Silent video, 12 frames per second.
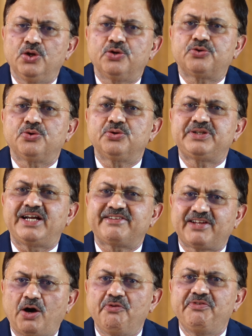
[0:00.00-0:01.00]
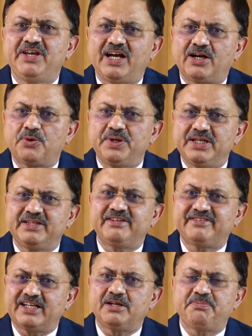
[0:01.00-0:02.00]
So that's how we are doing
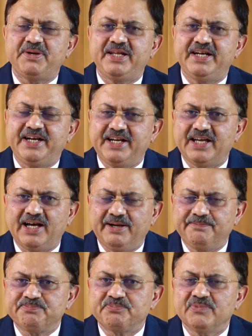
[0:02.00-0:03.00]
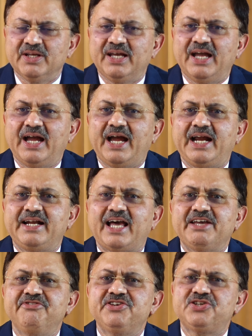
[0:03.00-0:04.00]
this therapy in India, and
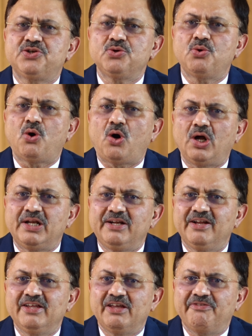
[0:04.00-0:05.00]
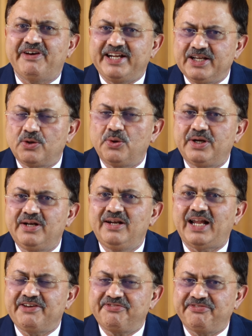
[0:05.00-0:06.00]
I wish you all very good
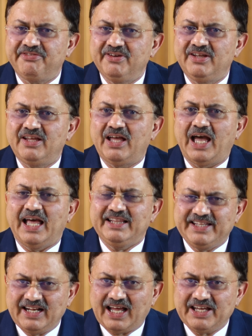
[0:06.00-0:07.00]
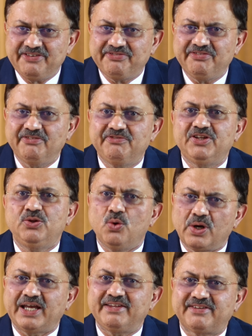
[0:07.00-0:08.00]
life, healthy life with
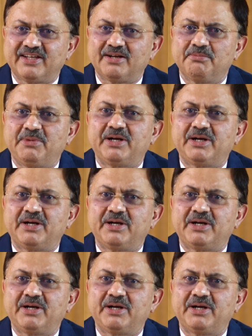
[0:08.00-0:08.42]
no cancer.